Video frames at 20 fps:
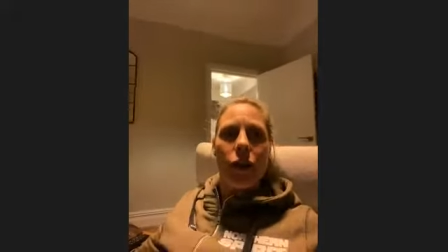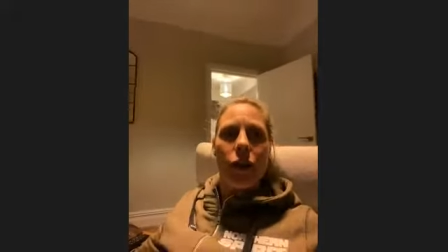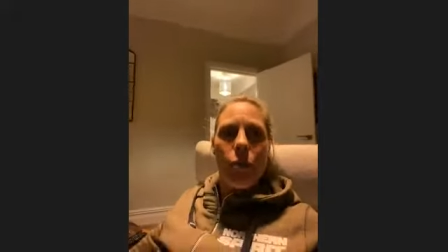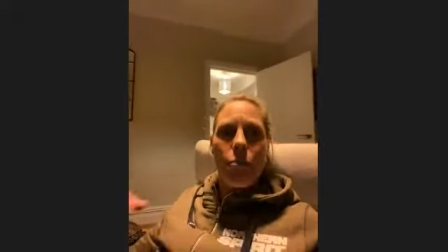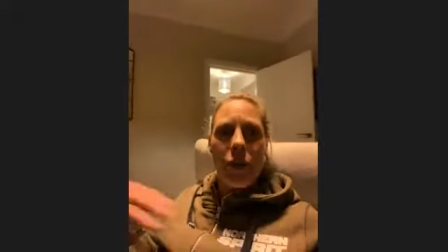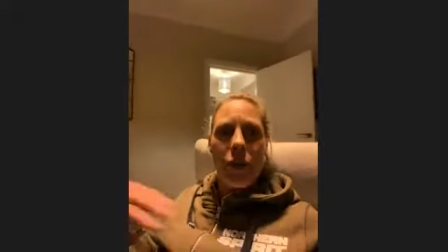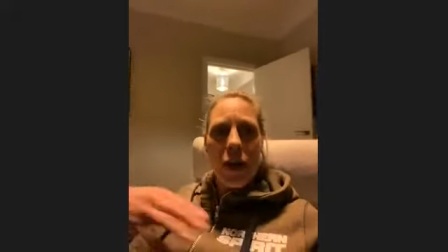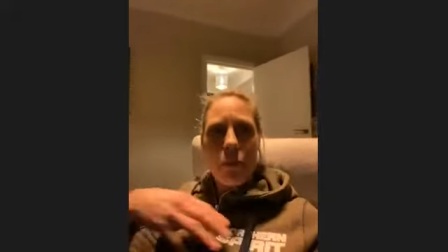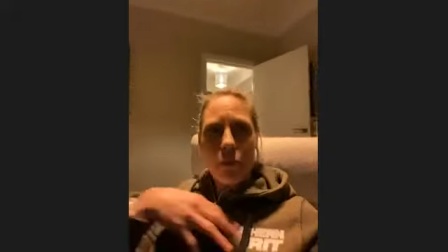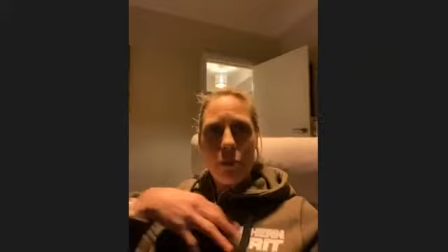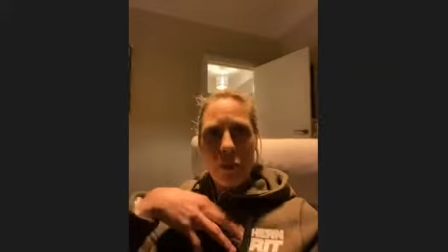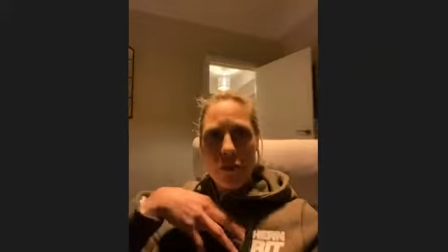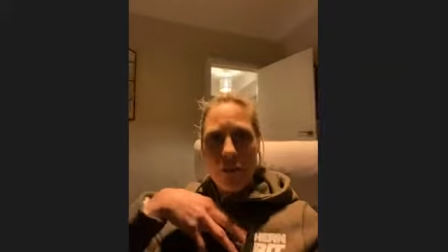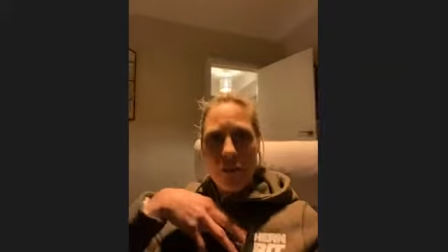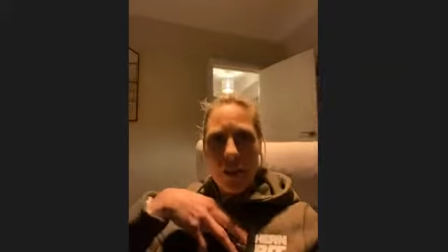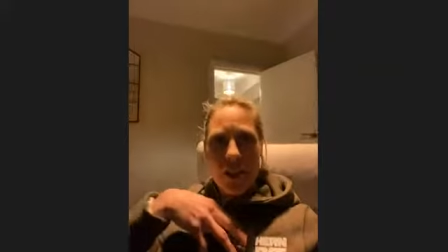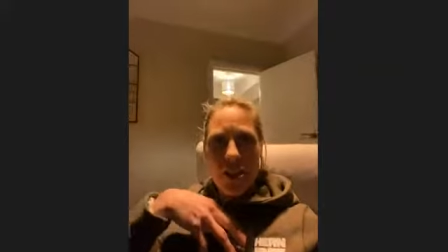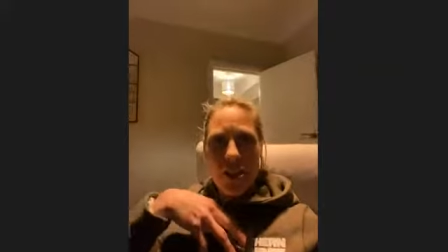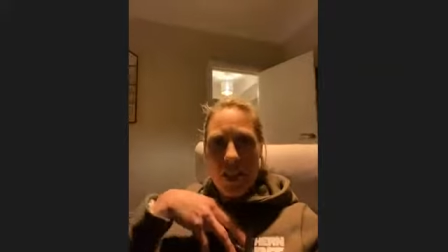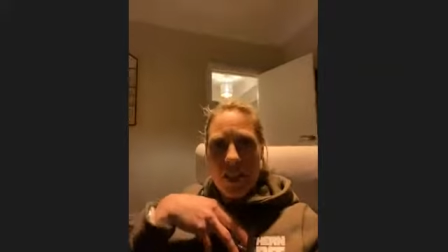My
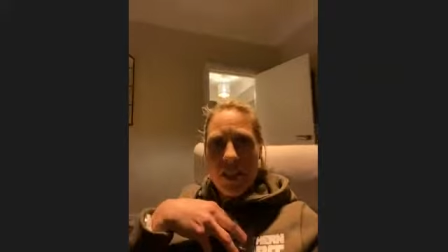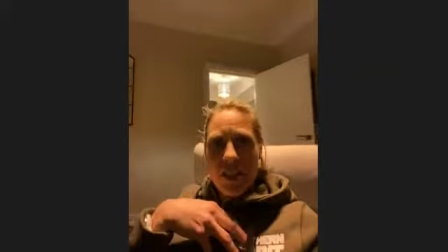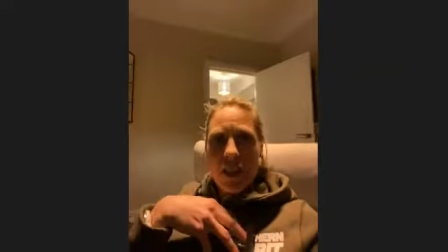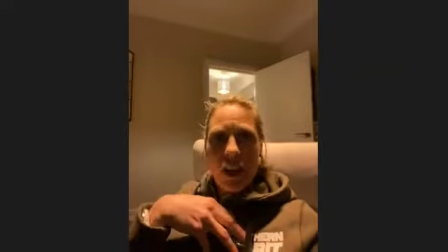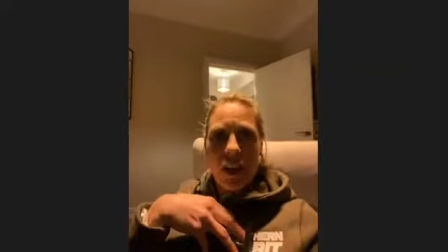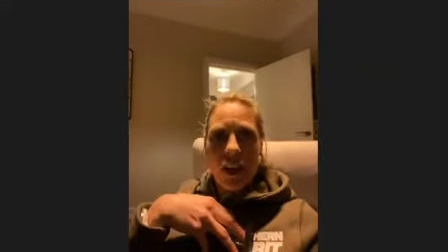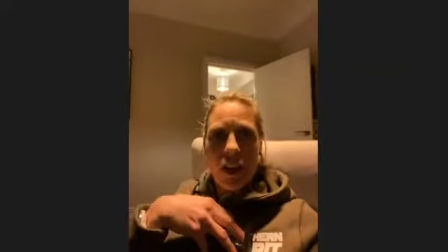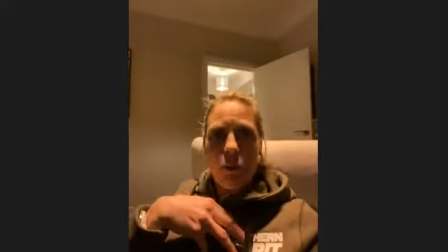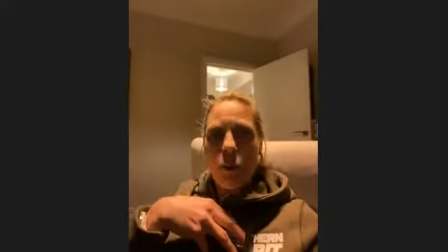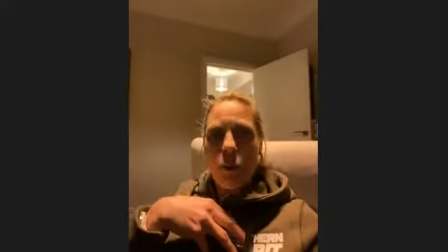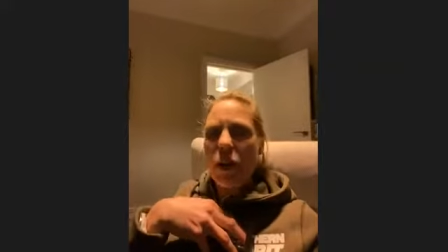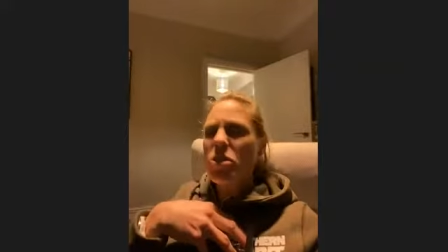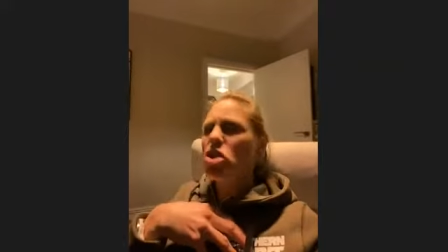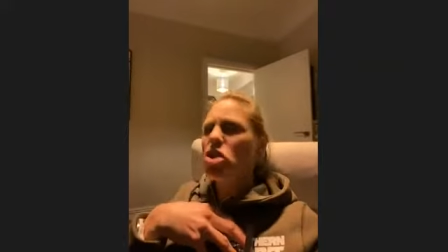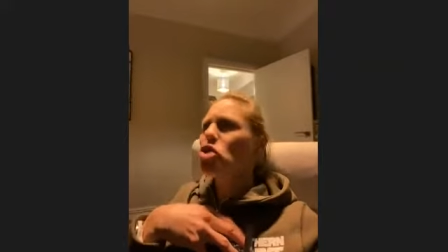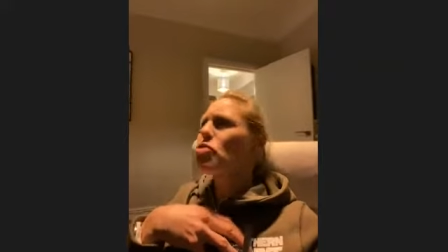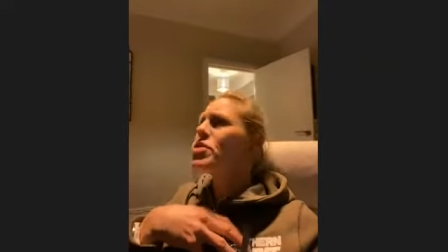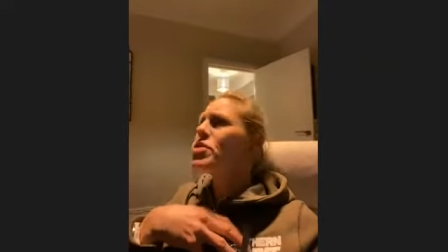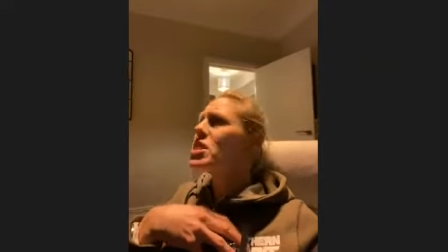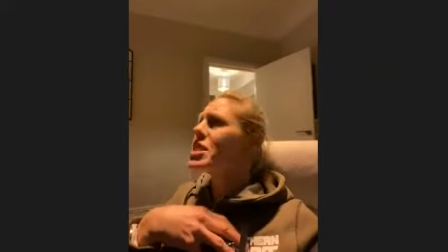profession as a chiropractor
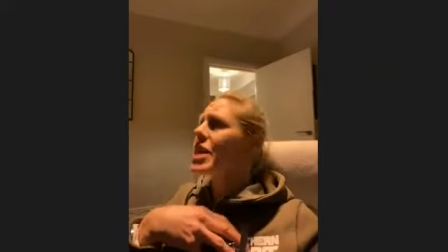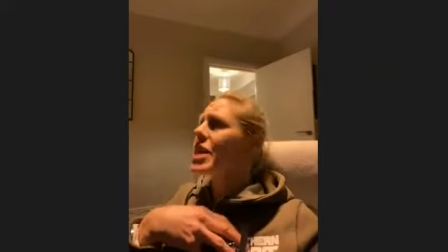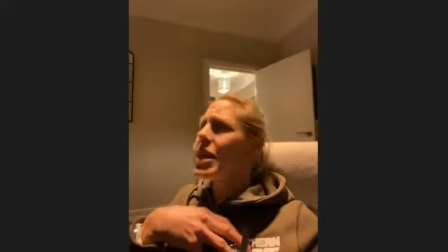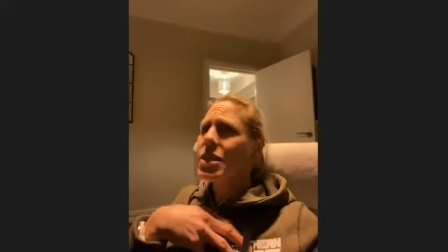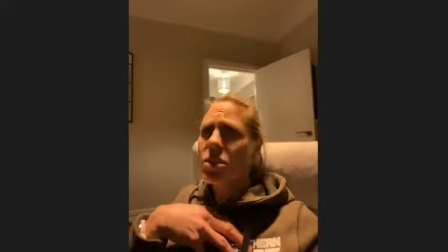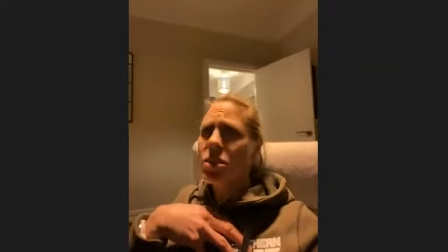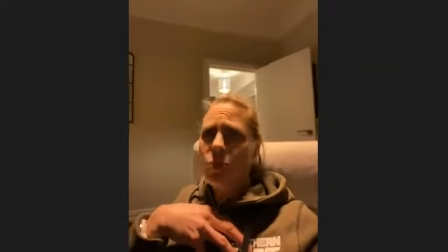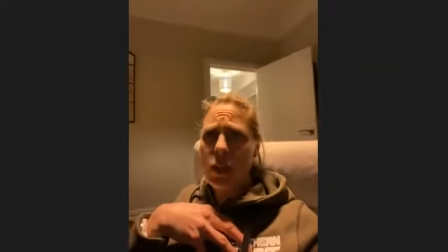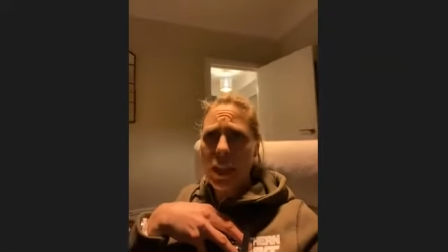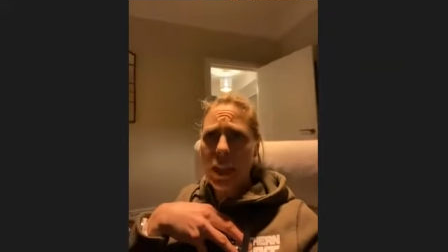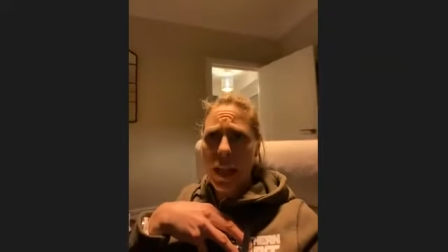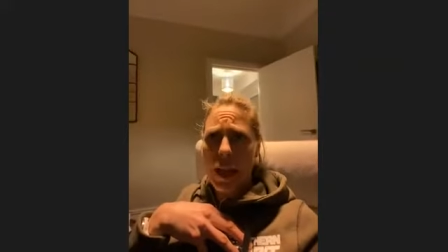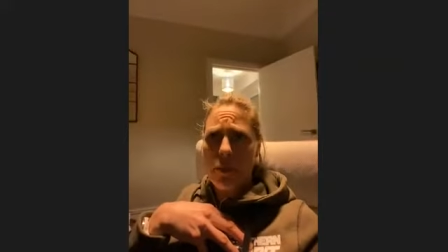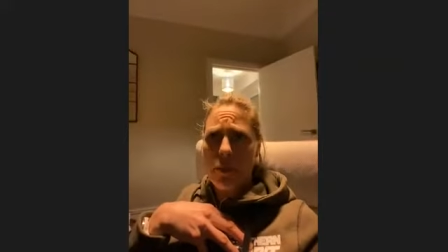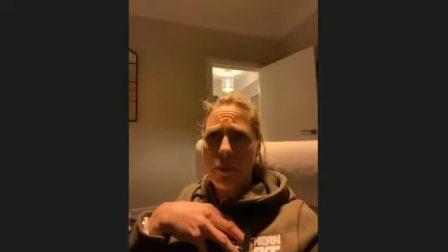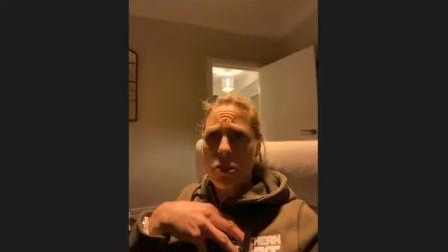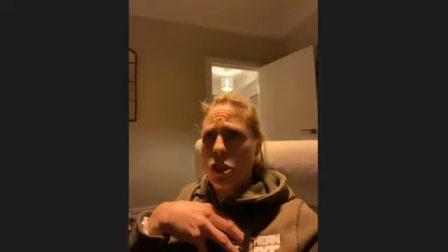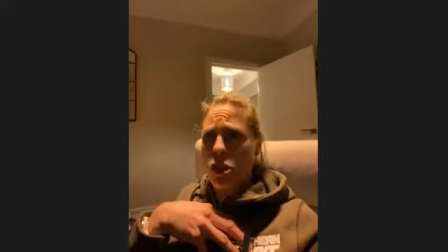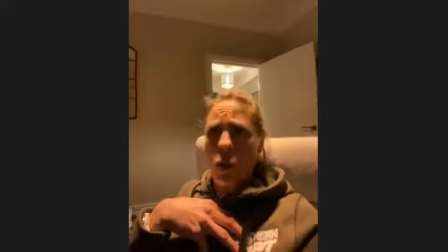is obsessed with labels.